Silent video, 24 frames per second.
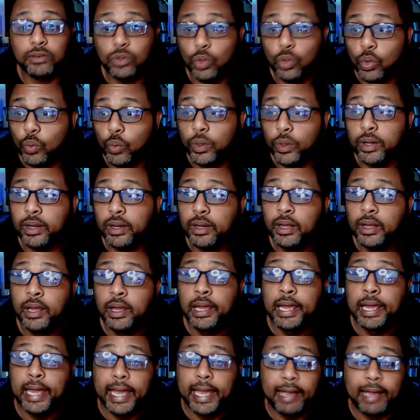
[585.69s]
cool with
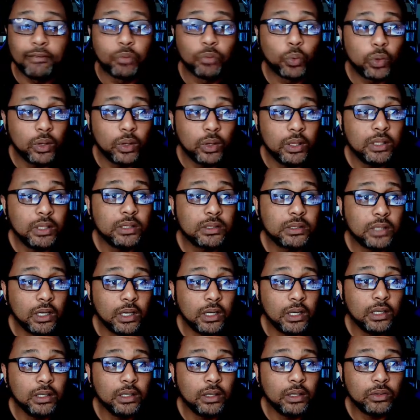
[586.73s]
have really
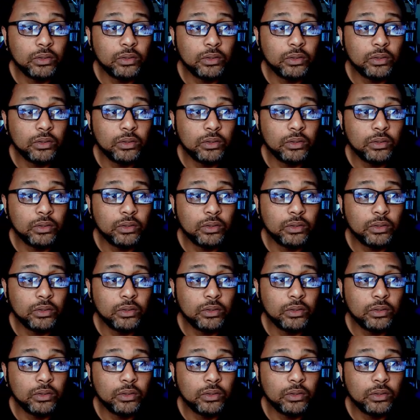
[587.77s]
stood